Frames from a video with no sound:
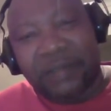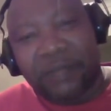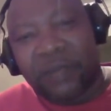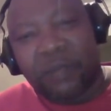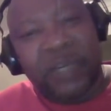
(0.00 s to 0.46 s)

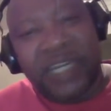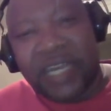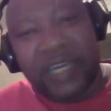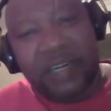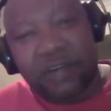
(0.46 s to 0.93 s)
we
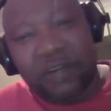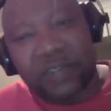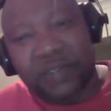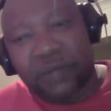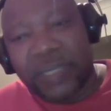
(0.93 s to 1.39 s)
nearly
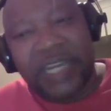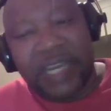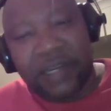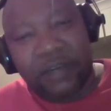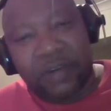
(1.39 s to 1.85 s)
lost,
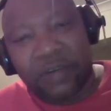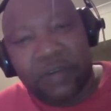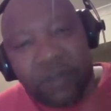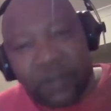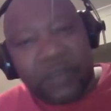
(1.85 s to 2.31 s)

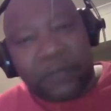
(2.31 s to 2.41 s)
all